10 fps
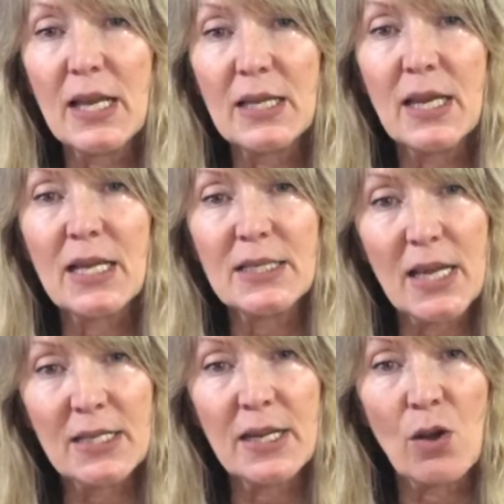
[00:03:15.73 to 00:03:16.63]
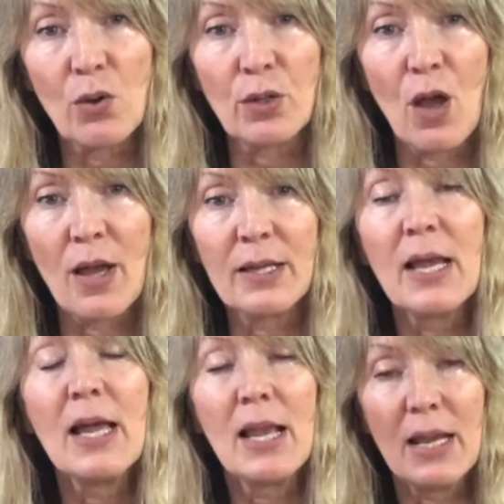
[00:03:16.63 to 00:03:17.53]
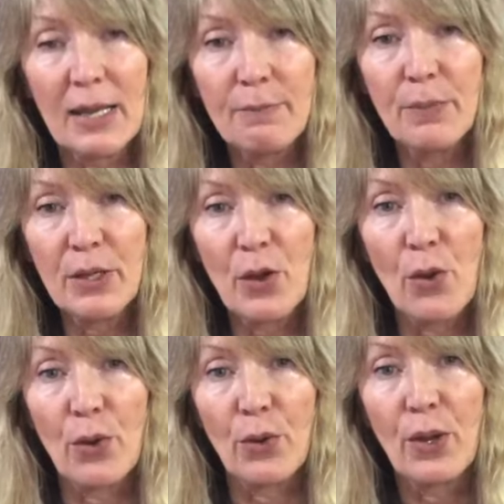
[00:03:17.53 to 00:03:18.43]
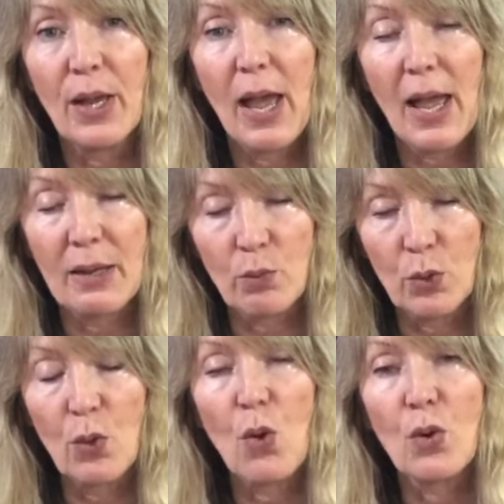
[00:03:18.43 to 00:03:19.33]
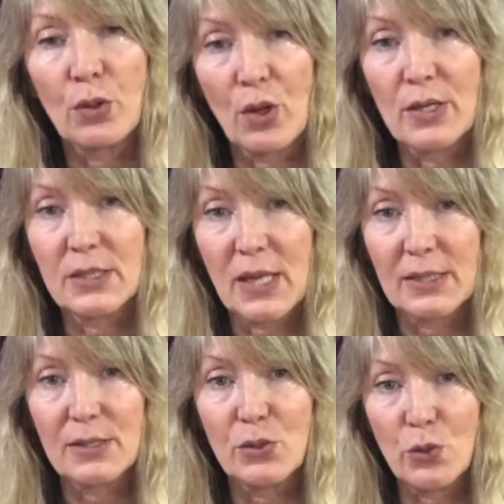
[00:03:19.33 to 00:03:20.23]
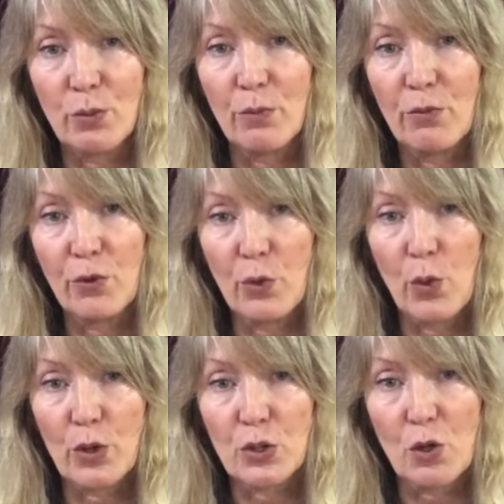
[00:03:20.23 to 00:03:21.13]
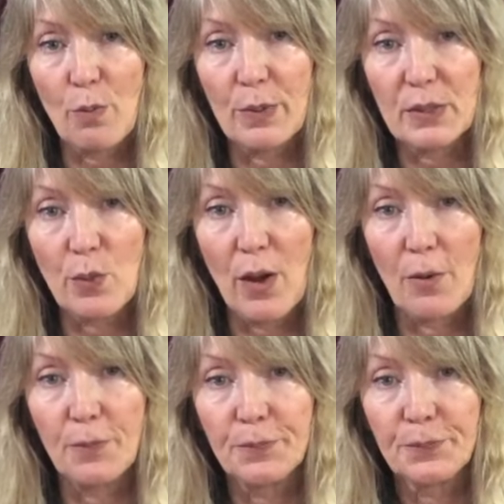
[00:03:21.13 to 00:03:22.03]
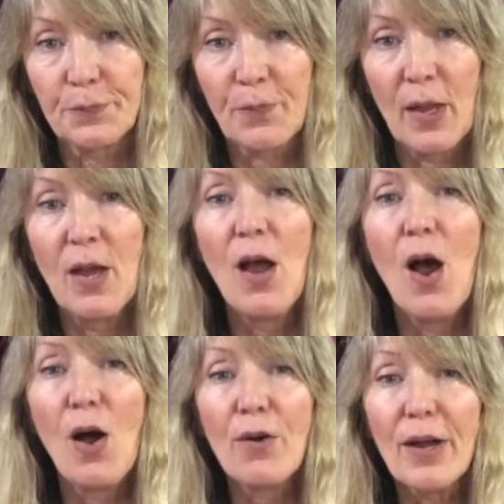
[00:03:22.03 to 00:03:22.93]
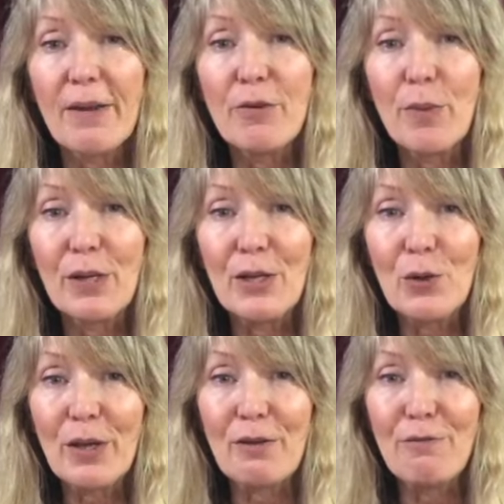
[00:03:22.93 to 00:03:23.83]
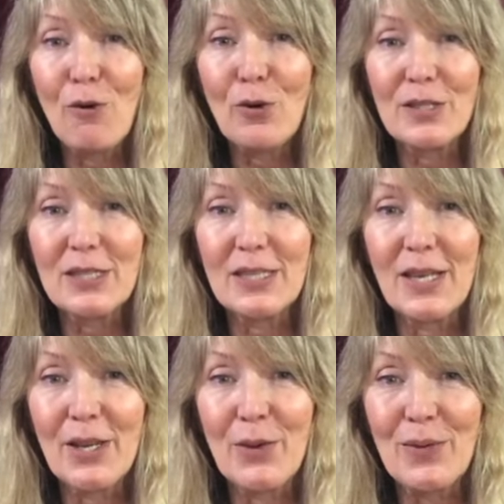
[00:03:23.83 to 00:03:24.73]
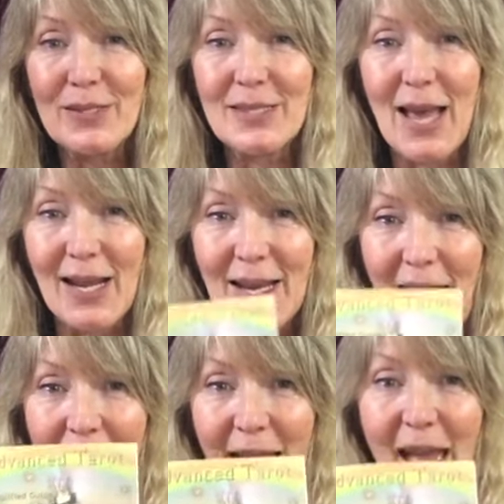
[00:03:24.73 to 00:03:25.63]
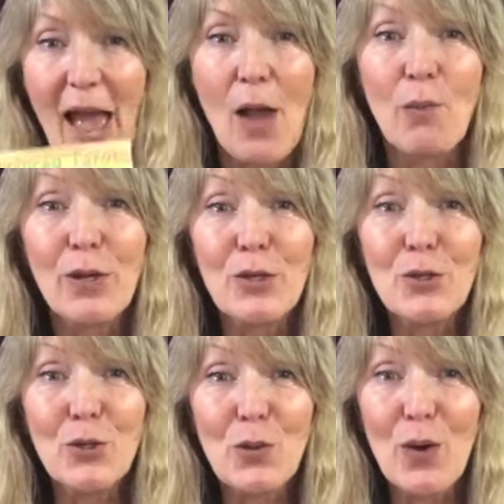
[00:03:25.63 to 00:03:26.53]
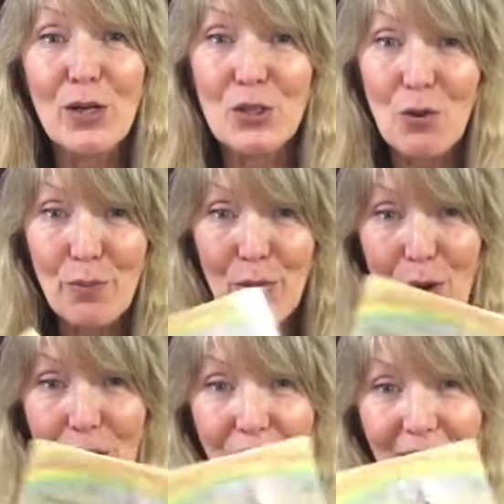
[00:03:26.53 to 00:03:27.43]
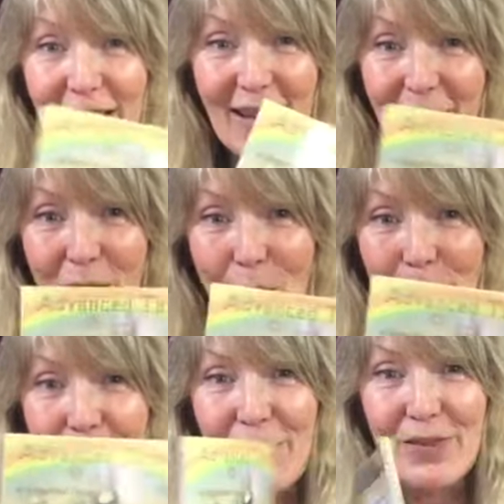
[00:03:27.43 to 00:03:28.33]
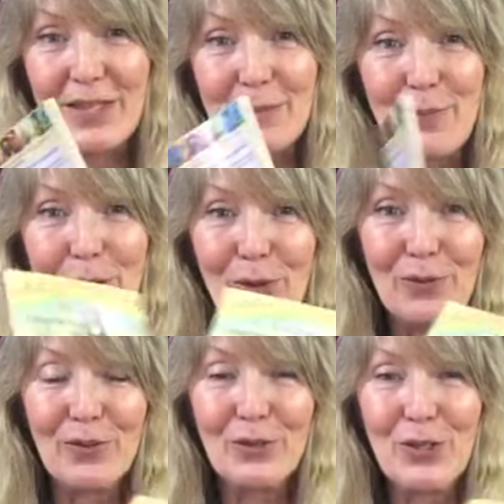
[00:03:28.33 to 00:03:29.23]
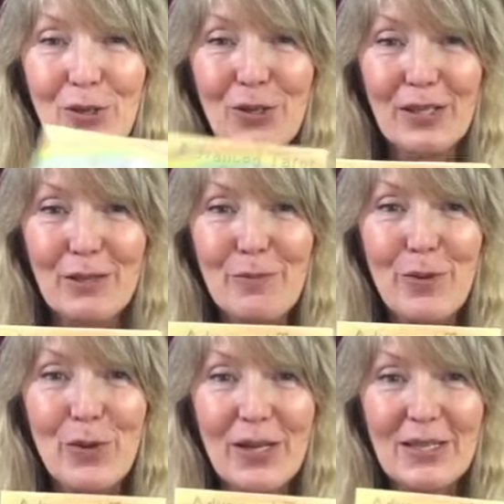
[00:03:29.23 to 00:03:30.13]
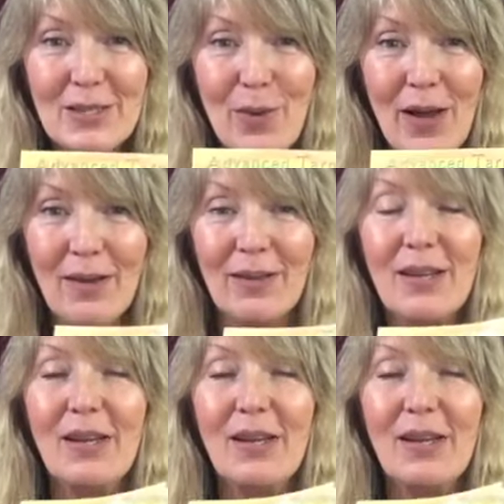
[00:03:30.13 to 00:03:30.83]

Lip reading: in attending online, let me know and we'll organise that Zoom for the workshop as well. All right, everybody, looking forward to seeing you on Saturday. And when you do the workshop, you're going to get a copy of this beautiful new little book as well.